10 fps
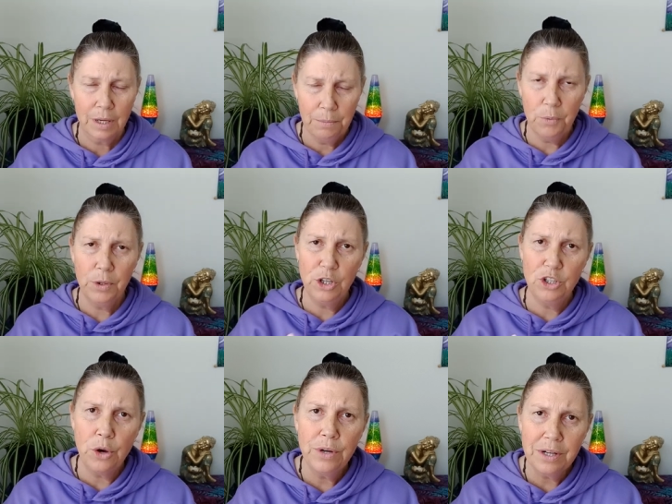But what you
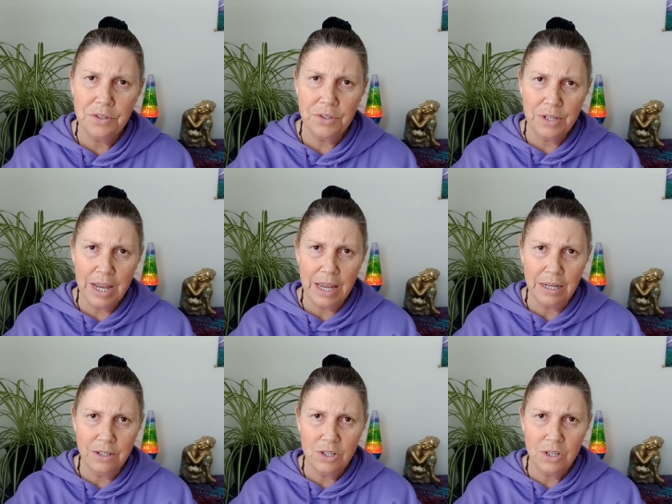don't
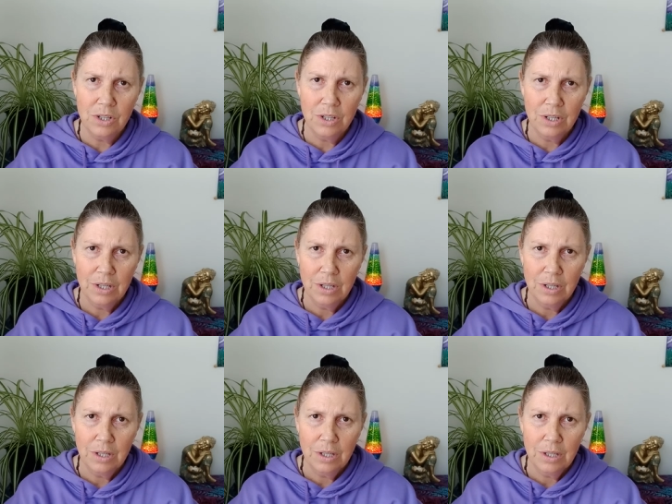understand
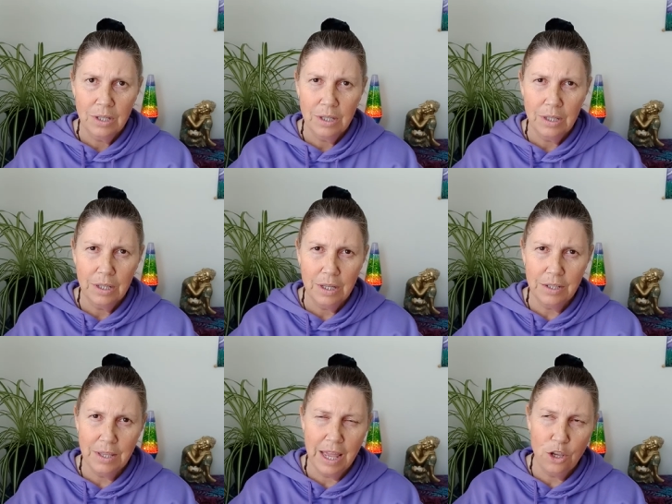
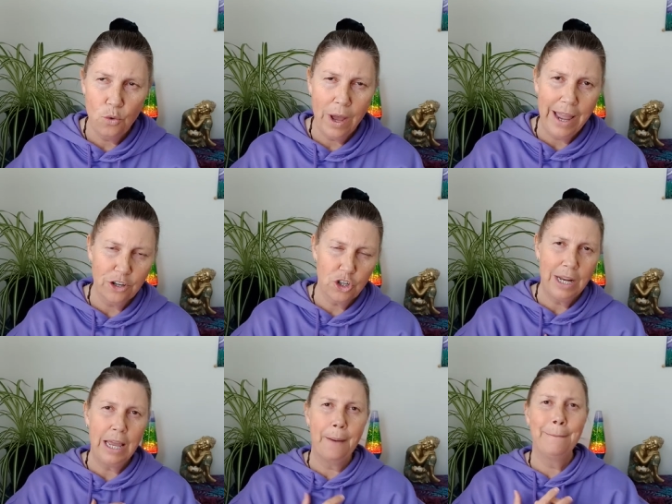is that you're
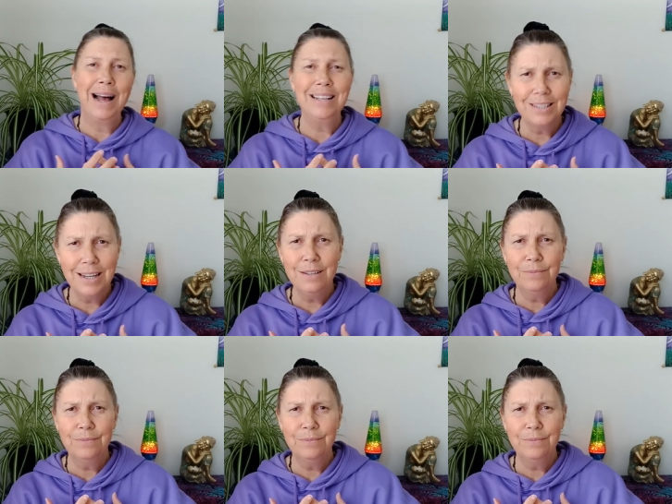actually a master